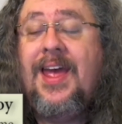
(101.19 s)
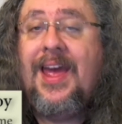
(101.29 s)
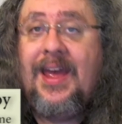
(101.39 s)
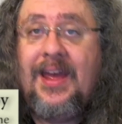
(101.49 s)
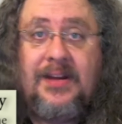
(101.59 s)

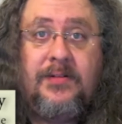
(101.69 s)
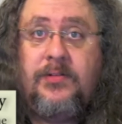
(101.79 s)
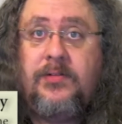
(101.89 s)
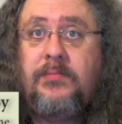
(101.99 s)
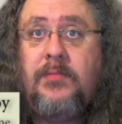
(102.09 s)
And,
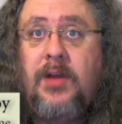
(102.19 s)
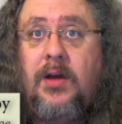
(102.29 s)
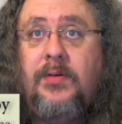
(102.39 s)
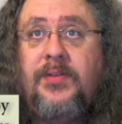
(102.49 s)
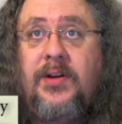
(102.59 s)

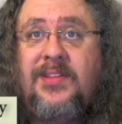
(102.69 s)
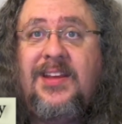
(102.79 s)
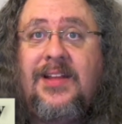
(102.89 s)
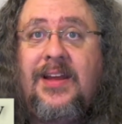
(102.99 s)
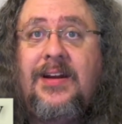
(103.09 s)
if you're in the
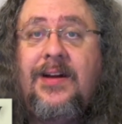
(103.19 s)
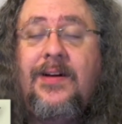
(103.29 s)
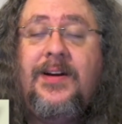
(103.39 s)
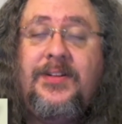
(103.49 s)
Atlanta area,